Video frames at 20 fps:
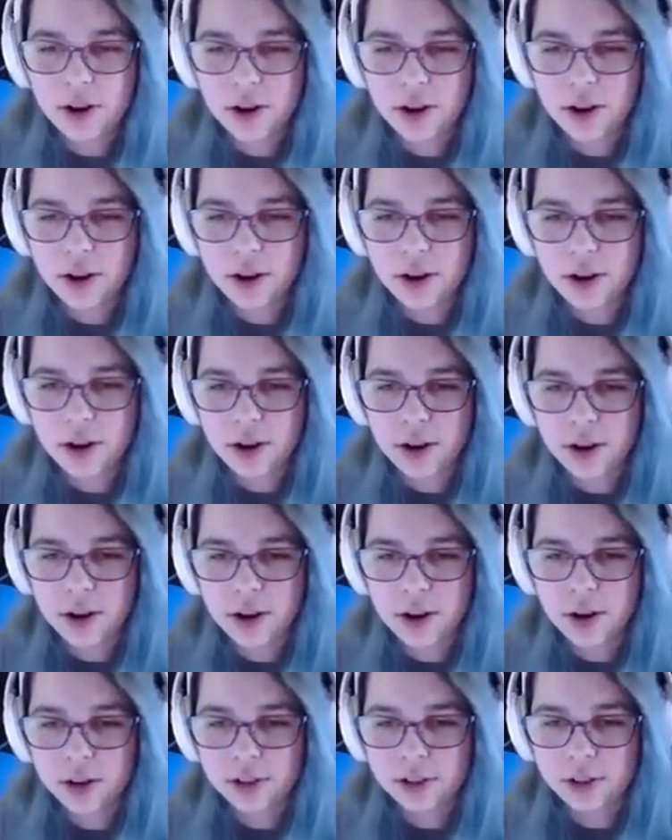I'm
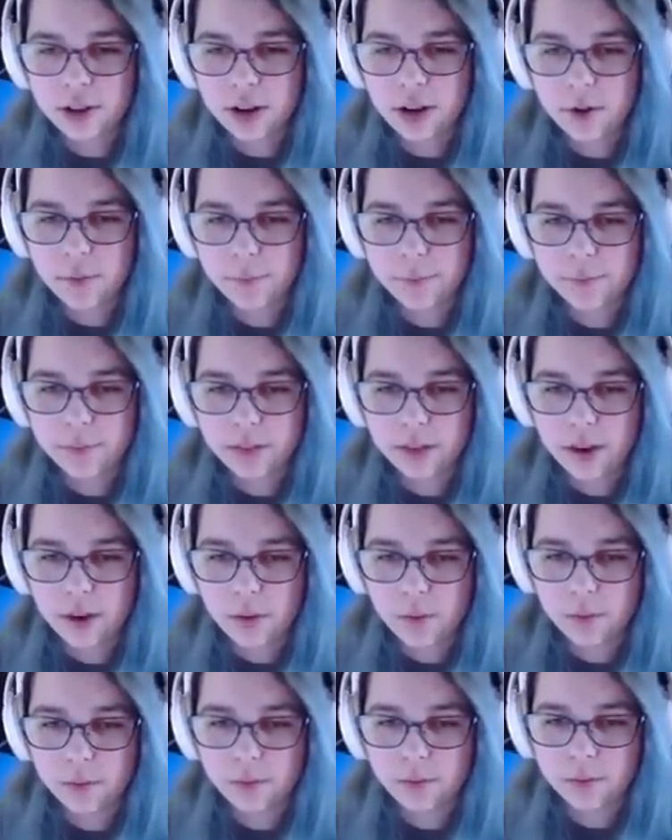trying to see if there's. Hey,
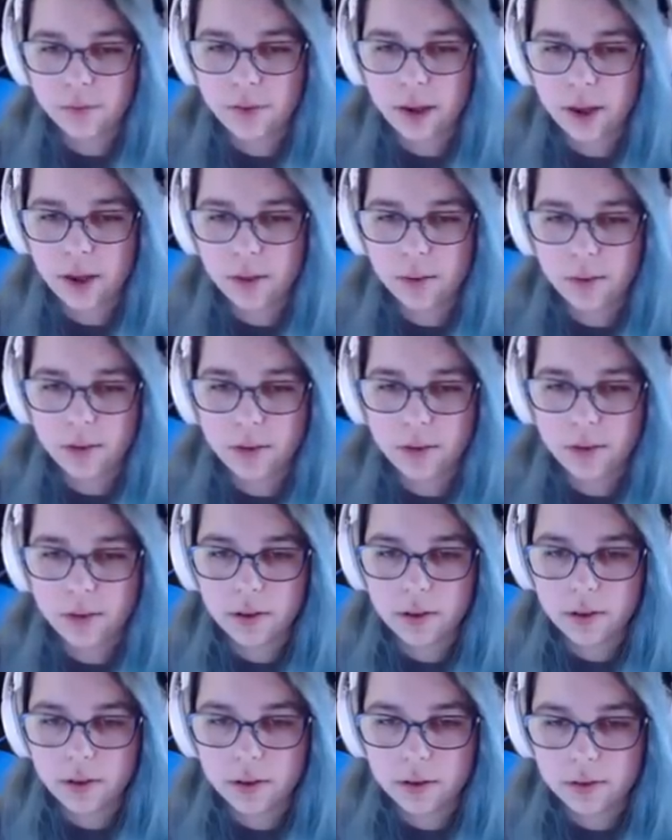someone just jumped out of a
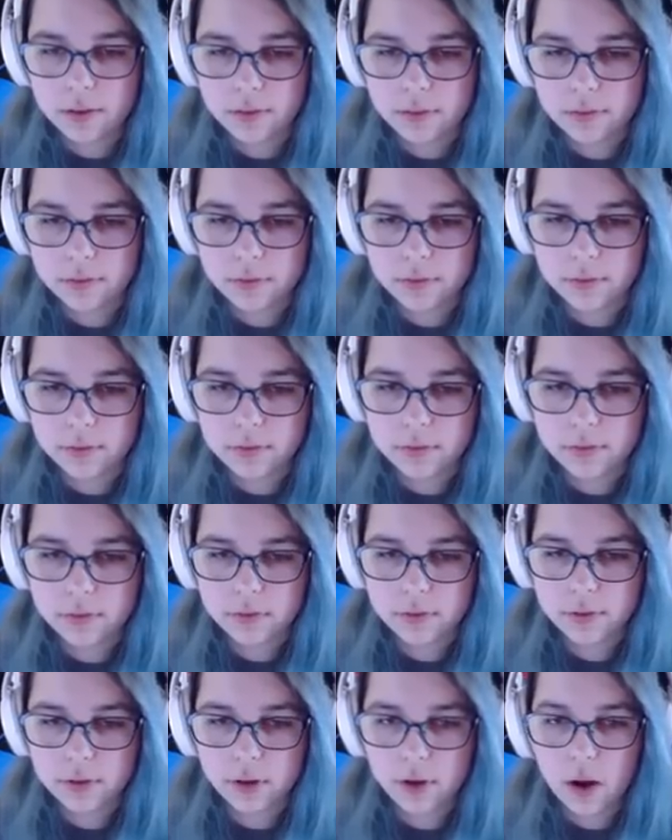
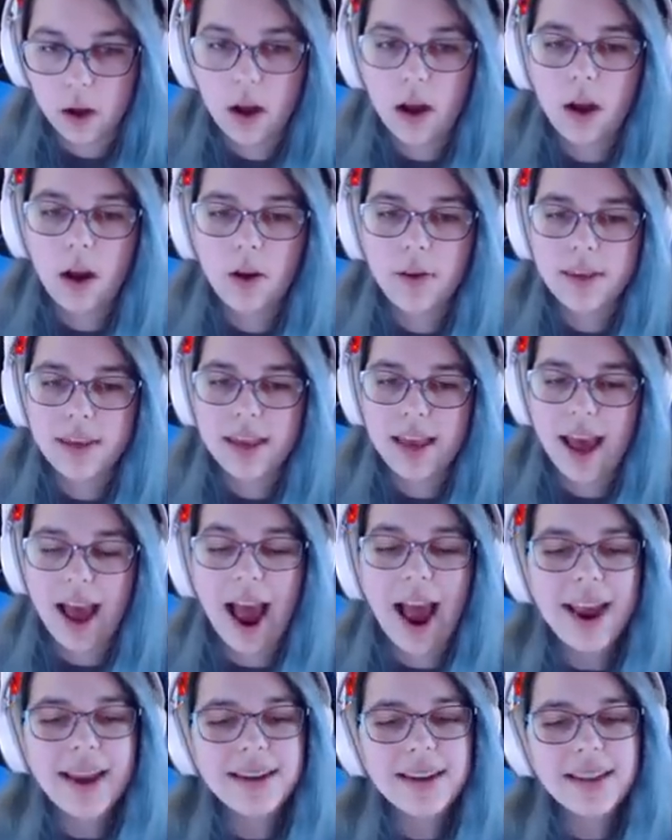helicopter. Oh yeah,
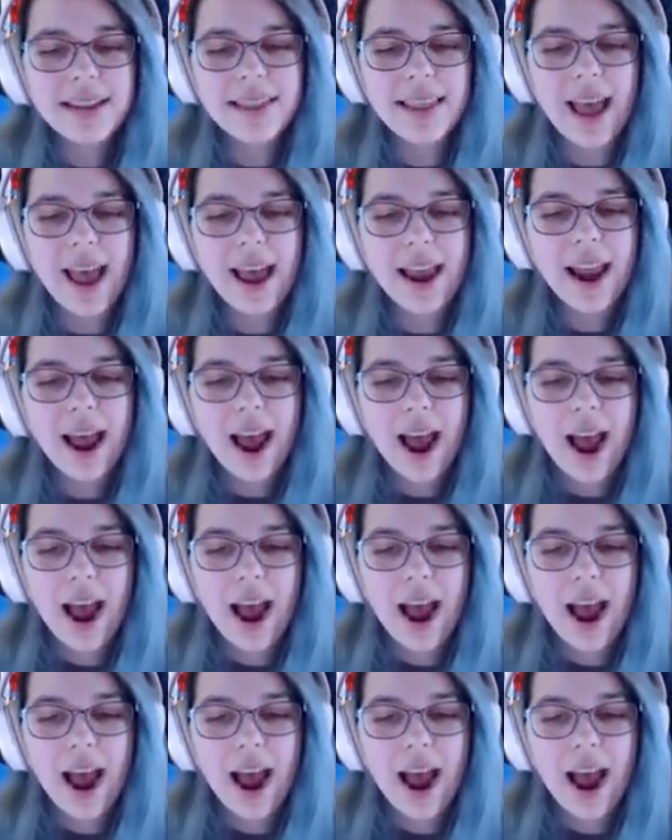I did that.